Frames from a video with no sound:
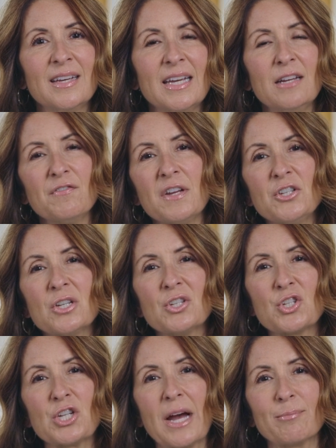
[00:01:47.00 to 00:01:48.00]
In
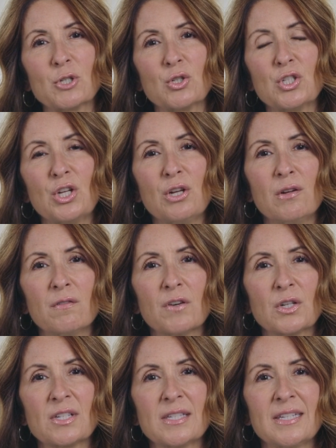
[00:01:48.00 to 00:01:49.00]
Ephesians chapter 2,
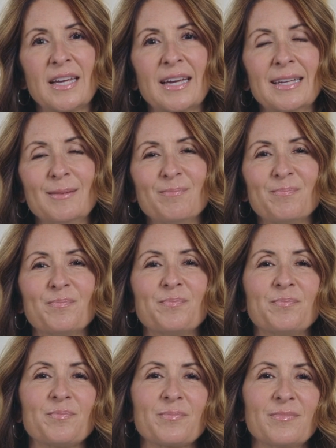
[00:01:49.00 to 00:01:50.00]
verse 10,
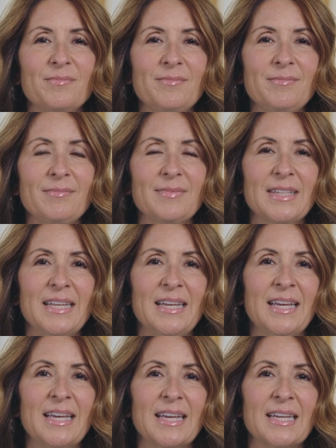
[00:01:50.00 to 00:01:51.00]

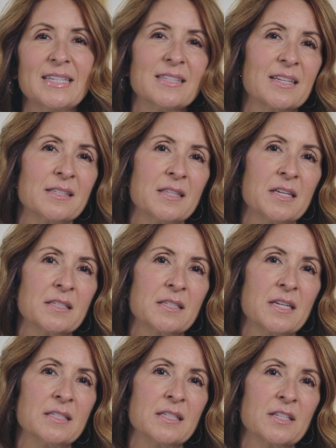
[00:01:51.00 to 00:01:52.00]
he says this,
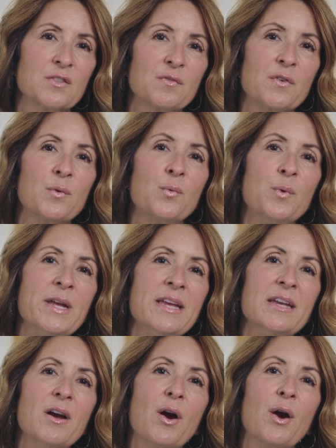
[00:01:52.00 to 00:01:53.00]
he says, "For
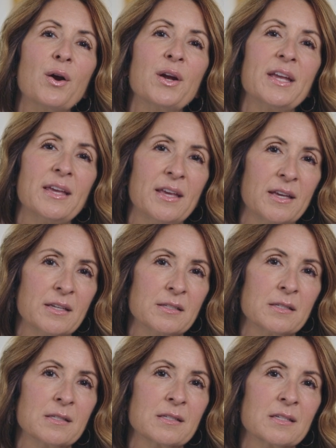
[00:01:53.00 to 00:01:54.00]
we are
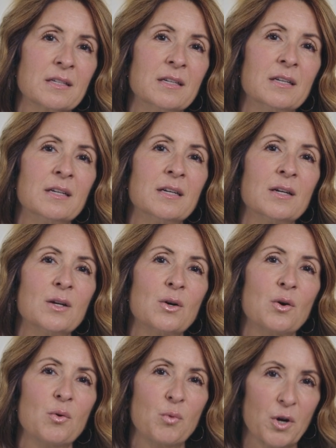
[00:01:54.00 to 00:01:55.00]
his
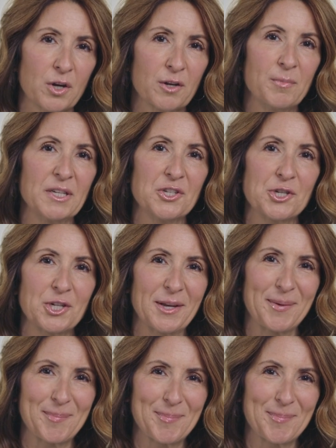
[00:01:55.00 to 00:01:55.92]
workmanship."